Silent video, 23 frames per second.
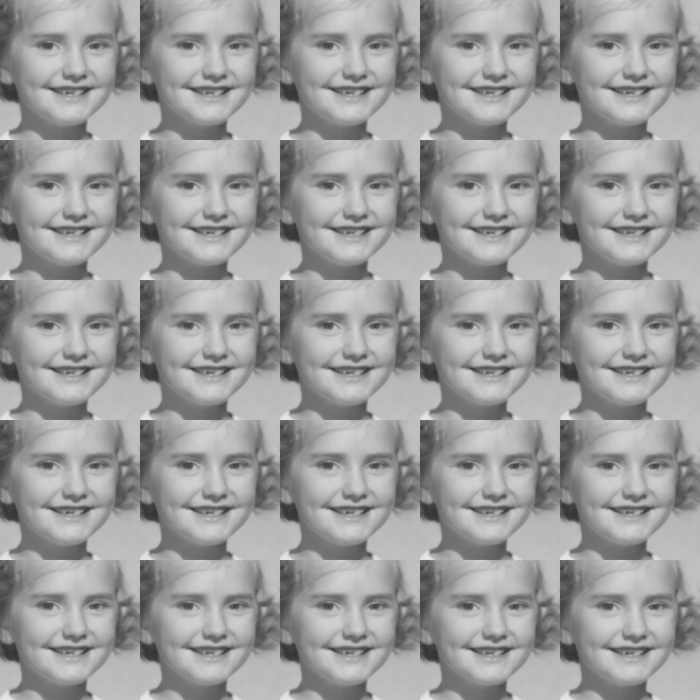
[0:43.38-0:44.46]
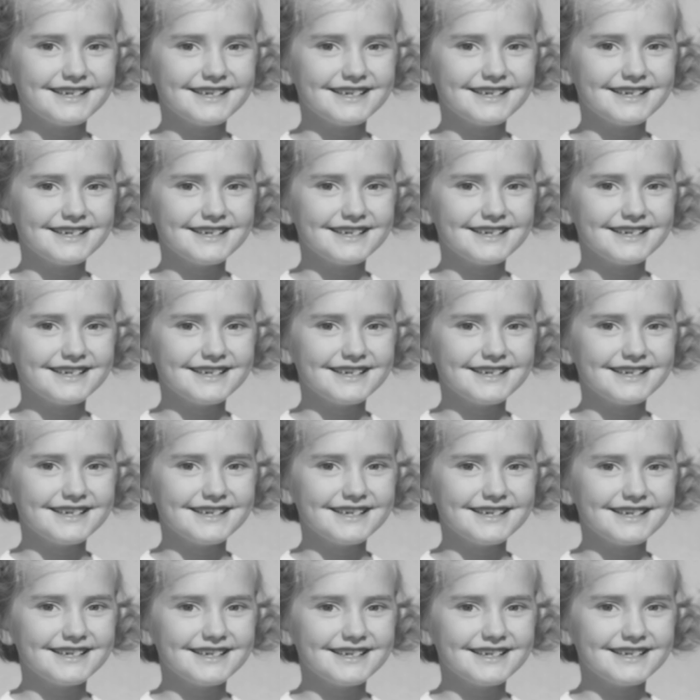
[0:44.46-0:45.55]

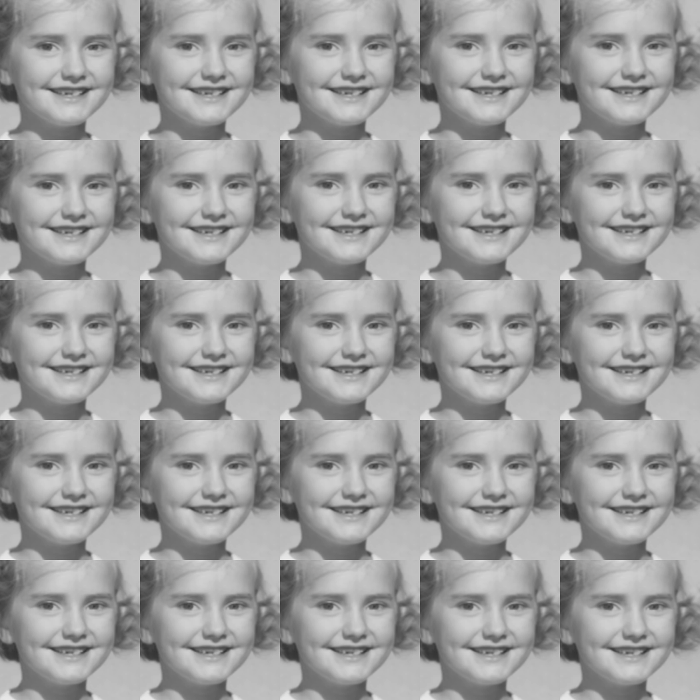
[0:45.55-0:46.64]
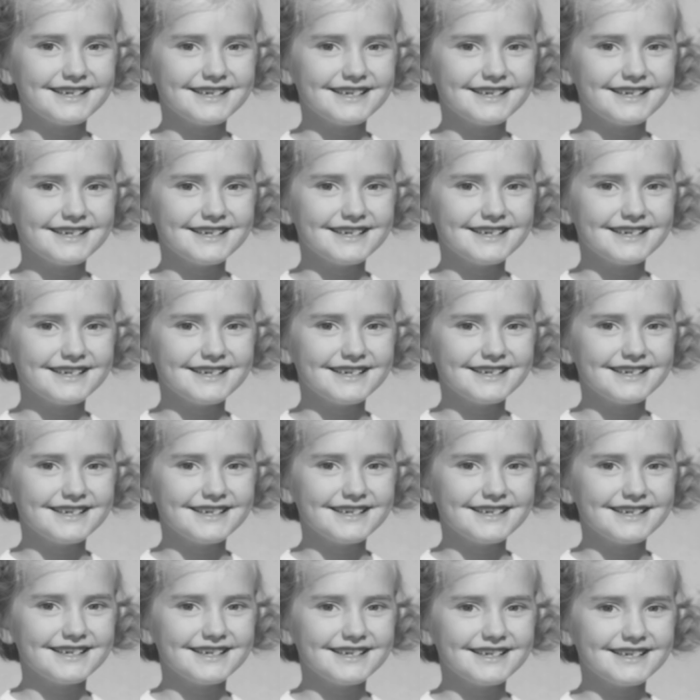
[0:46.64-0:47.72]

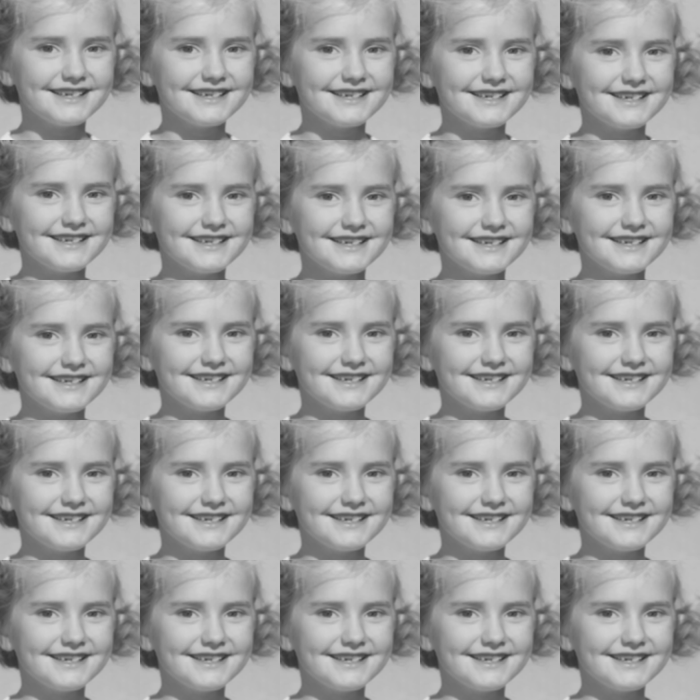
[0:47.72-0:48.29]
The person shown says nothing.